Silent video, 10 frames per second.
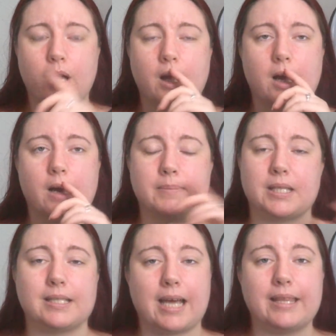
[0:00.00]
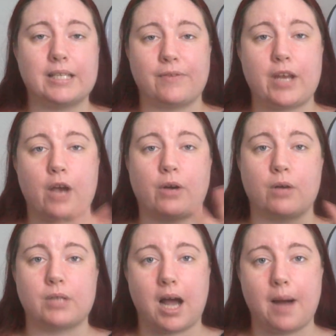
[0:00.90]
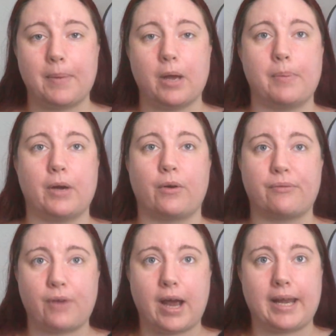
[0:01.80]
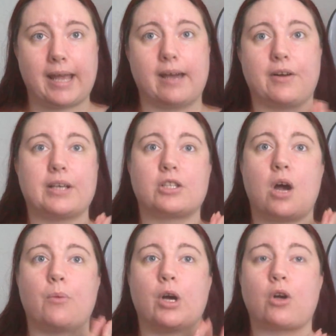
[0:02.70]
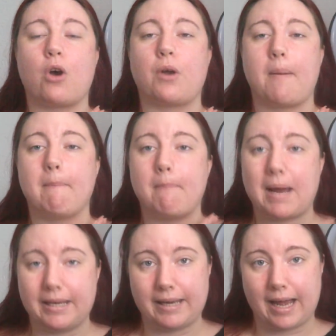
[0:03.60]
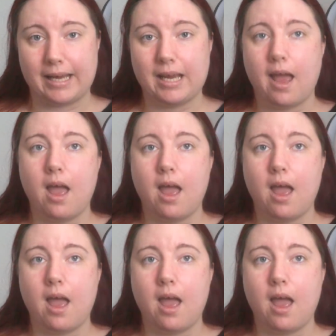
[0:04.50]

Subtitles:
So the day this video goes up, it'll be on a Friday, and I start work on a Monday.